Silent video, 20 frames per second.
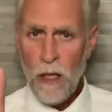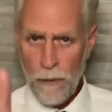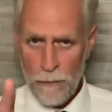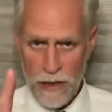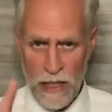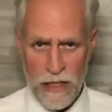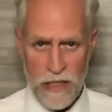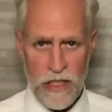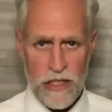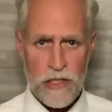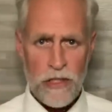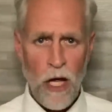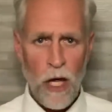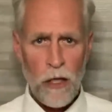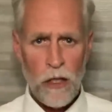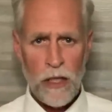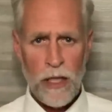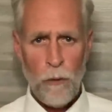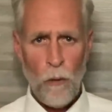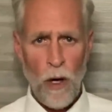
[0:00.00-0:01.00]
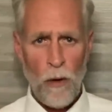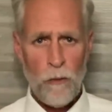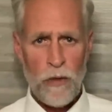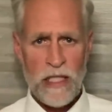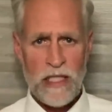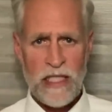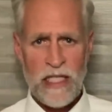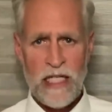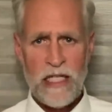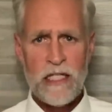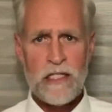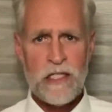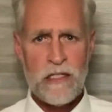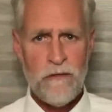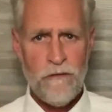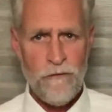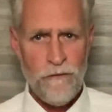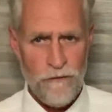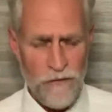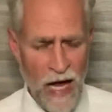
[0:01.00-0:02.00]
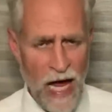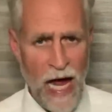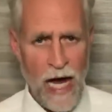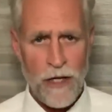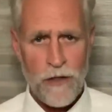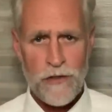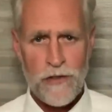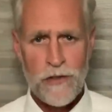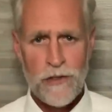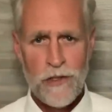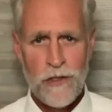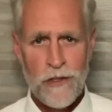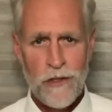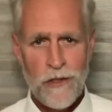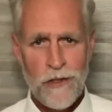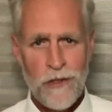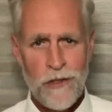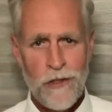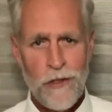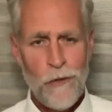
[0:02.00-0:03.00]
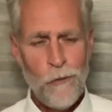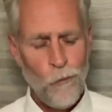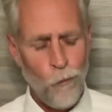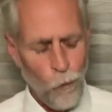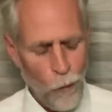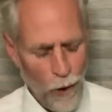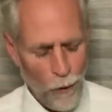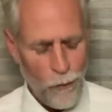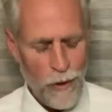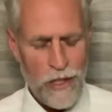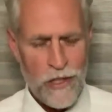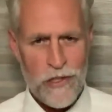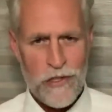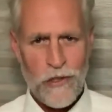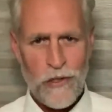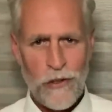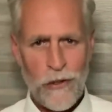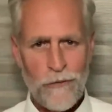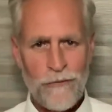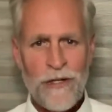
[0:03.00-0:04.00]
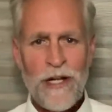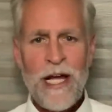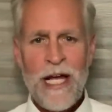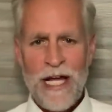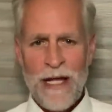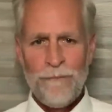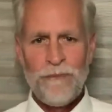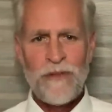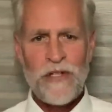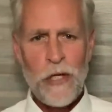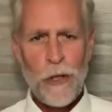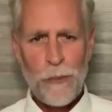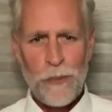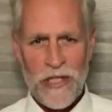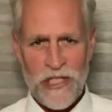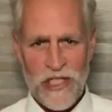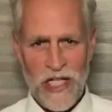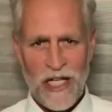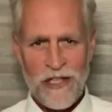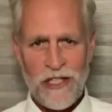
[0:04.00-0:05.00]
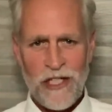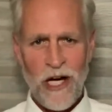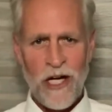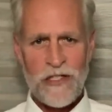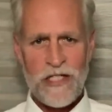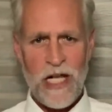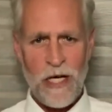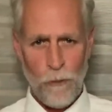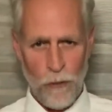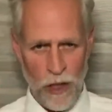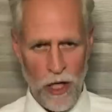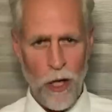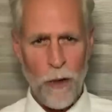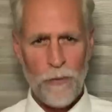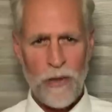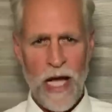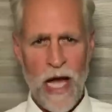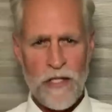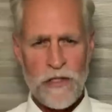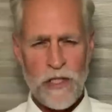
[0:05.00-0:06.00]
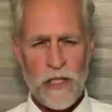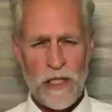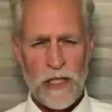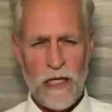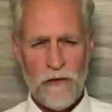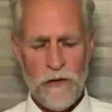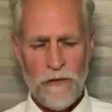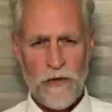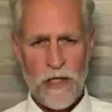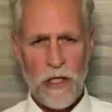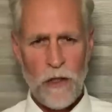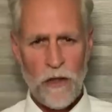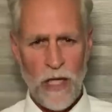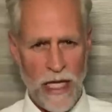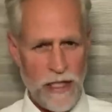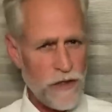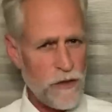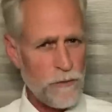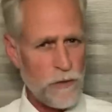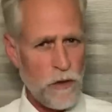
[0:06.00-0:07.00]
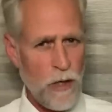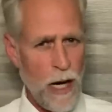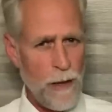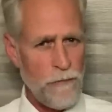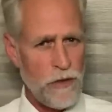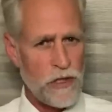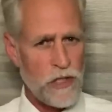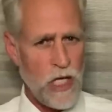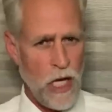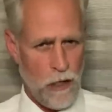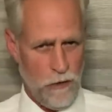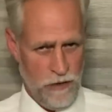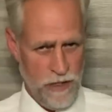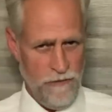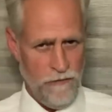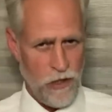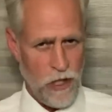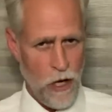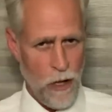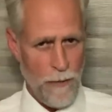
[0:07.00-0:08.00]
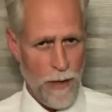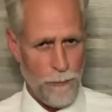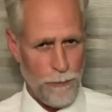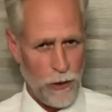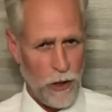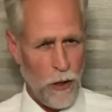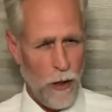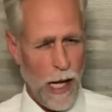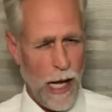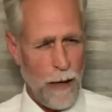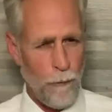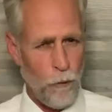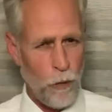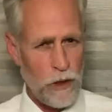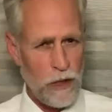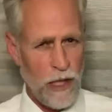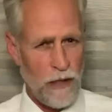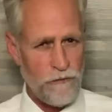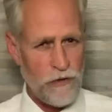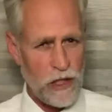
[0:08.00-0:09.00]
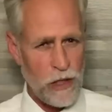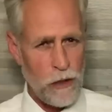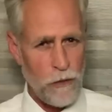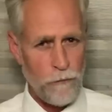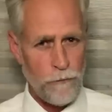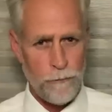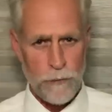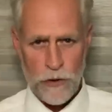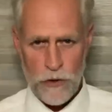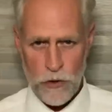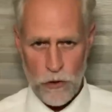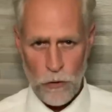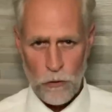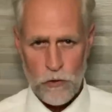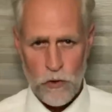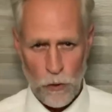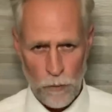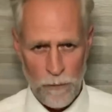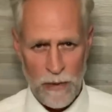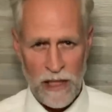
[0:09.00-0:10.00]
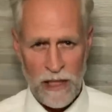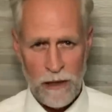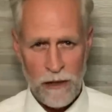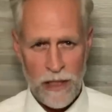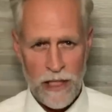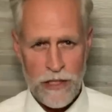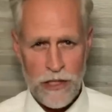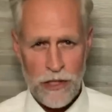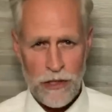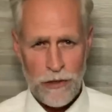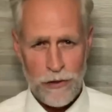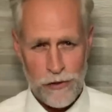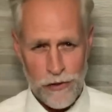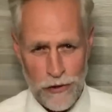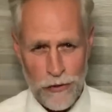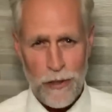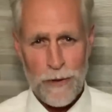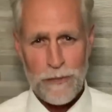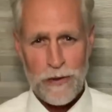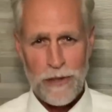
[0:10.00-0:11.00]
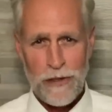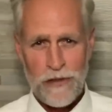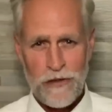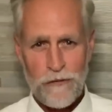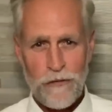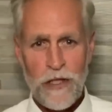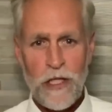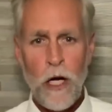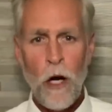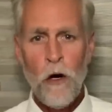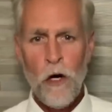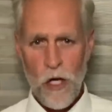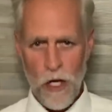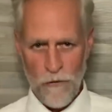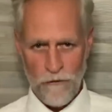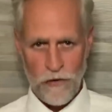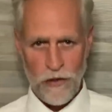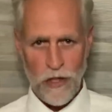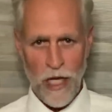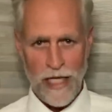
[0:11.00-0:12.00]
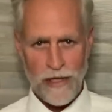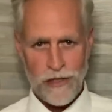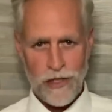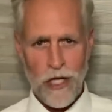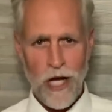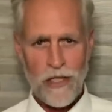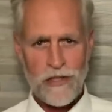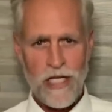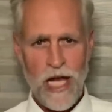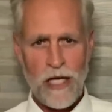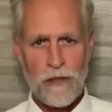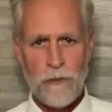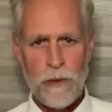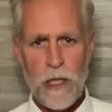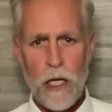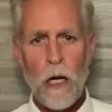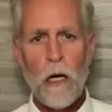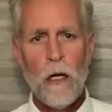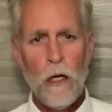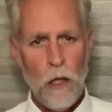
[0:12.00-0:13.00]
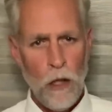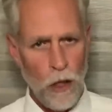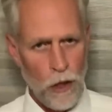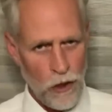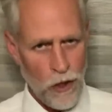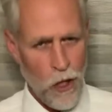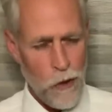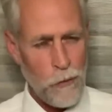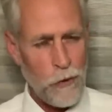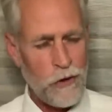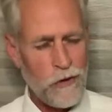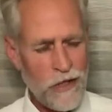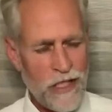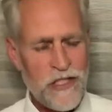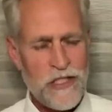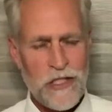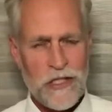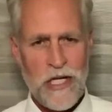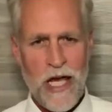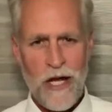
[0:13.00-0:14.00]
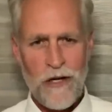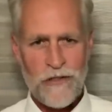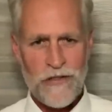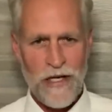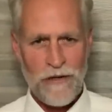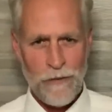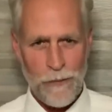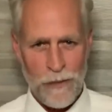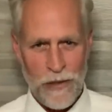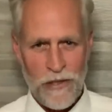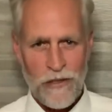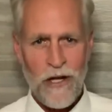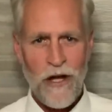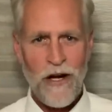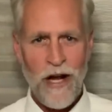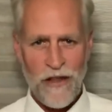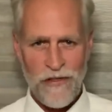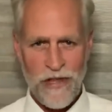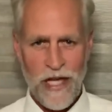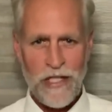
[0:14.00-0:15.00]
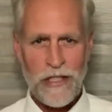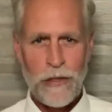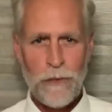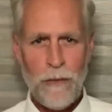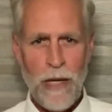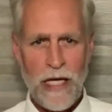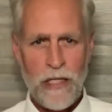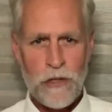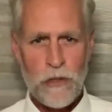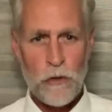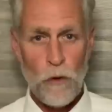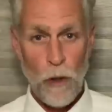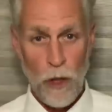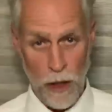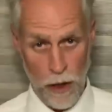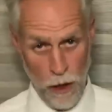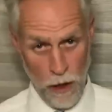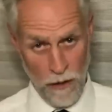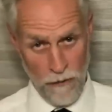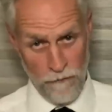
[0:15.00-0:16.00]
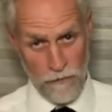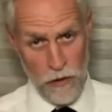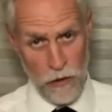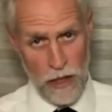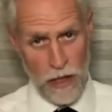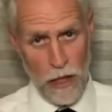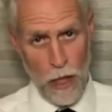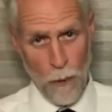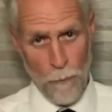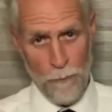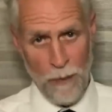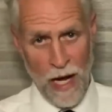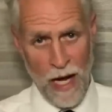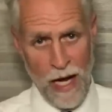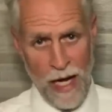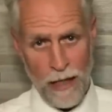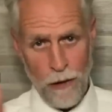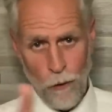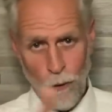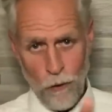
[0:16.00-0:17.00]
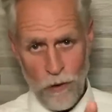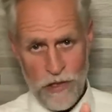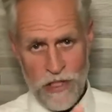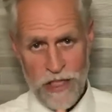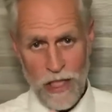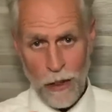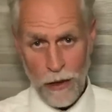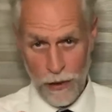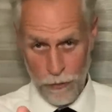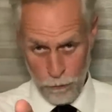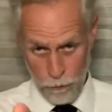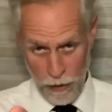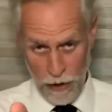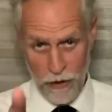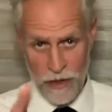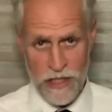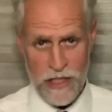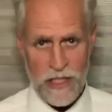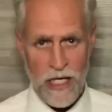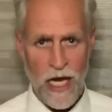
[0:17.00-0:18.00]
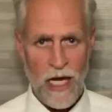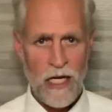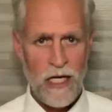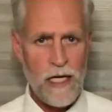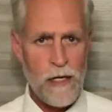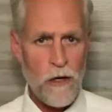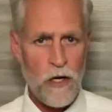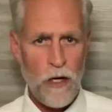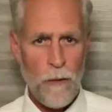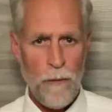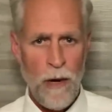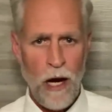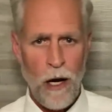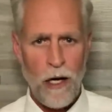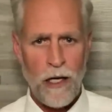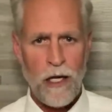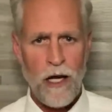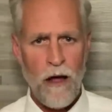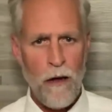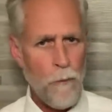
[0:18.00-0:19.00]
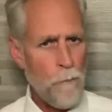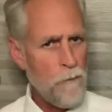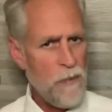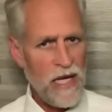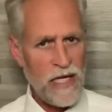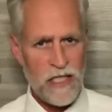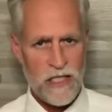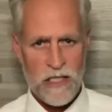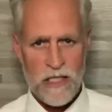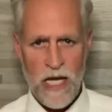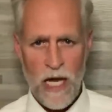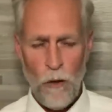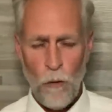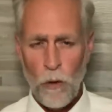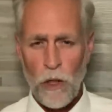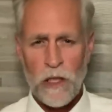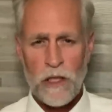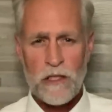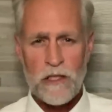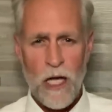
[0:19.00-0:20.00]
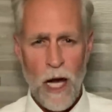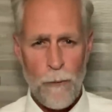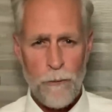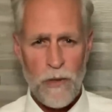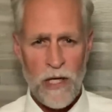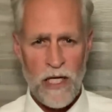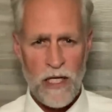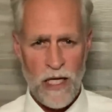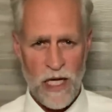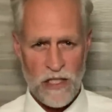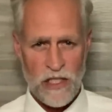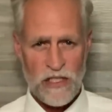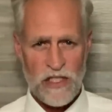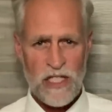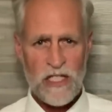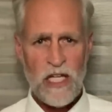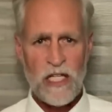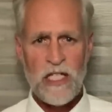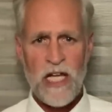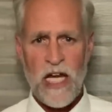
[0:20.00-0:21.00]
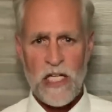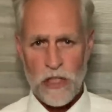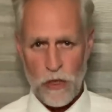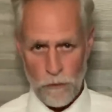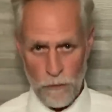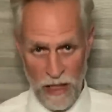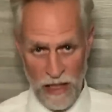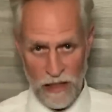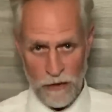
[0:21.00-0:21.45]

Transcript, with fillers: because it's not only what we need, it's in fact what we deserve. You appreciate the content. I want to humbly ask you to give the video a like, subscribe to the channel, leave a comment below. I would love to hear from you. Social media links in the description of this video. If you'd like to contact me there, along with links to channels I've appeared on, I think you might enjoy. If you need help buying or selling real estate here in America, biggest network of top rated agents in the nation ready